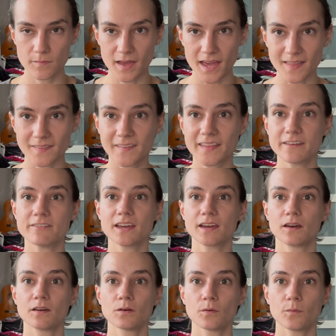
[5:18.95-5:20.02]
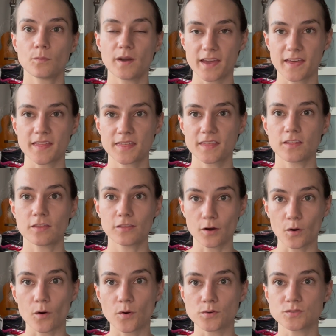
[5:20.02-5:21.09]
living with
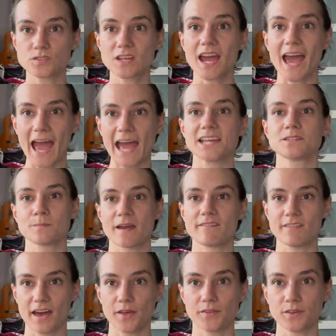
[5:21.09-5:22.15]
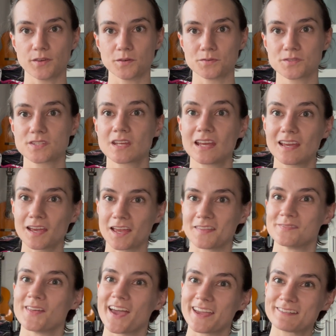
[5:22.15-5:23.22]
those as my values in
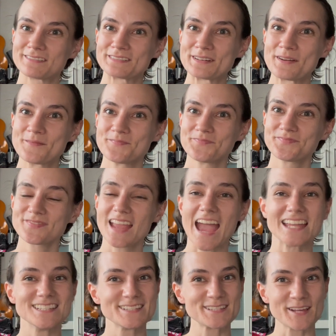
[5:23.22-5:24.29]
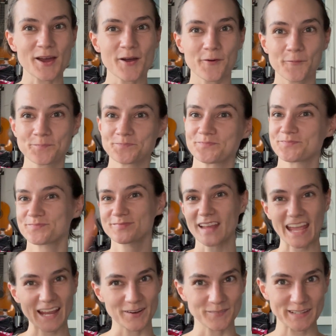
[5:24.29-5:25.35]
life. And so
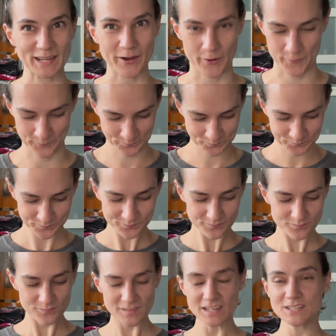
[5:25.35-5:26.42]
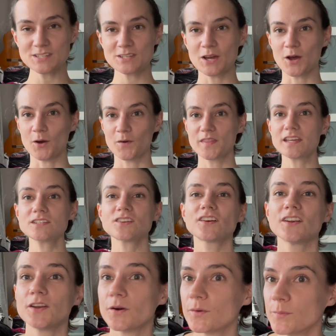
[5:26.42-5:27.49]
here we go. So these are
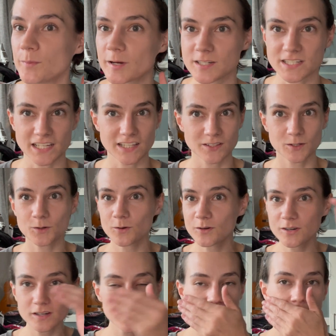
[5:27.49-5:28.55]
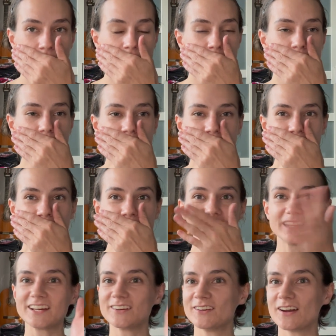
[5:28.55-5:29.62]
in no particular order.
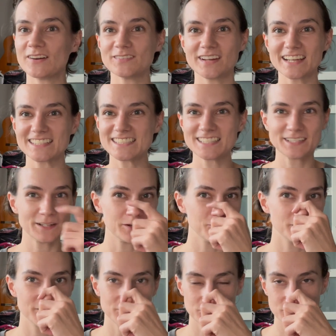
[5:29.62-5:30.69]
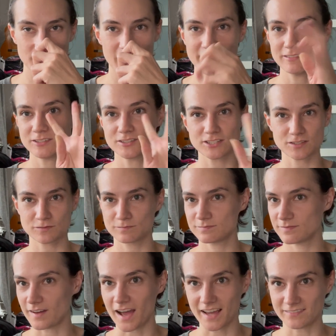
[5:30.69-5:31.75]
They're not ranked, 1 through 5. They're just
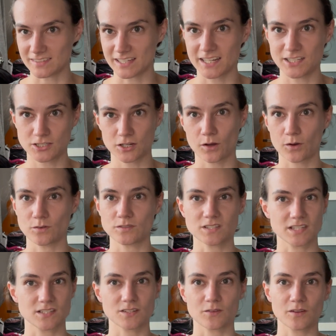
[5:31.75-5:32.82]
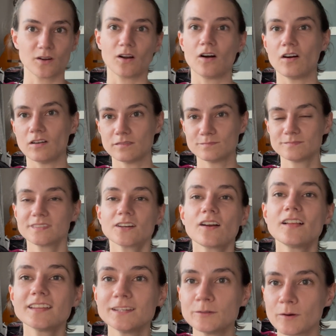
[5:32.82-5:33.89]
5 that I chose, and so they're all
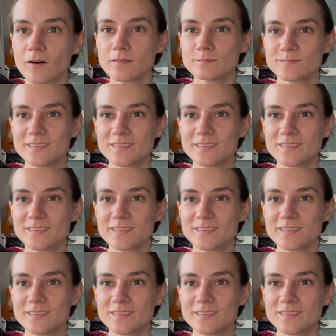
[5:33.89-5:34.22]
equal.